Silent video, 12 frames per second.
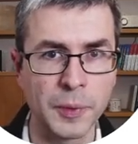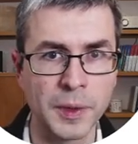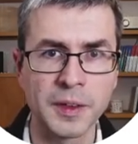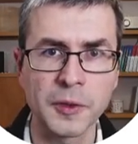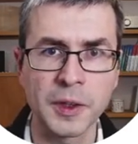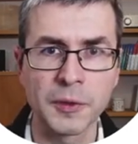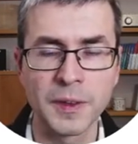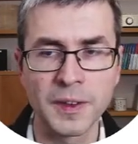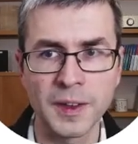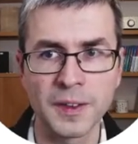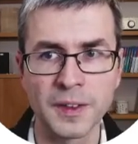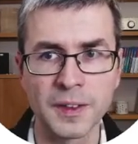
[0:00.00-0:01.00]
We don't even
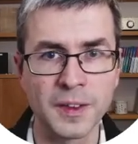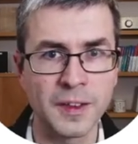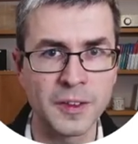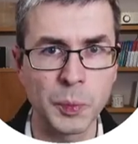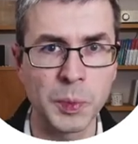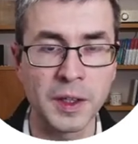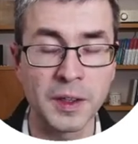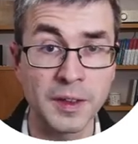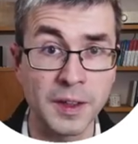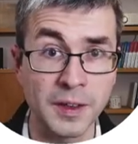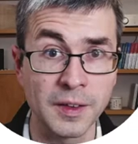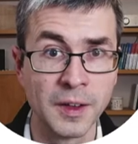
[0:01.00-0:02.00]
say that it has to be a
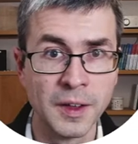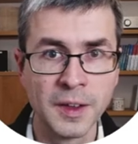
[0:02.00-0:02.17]
date.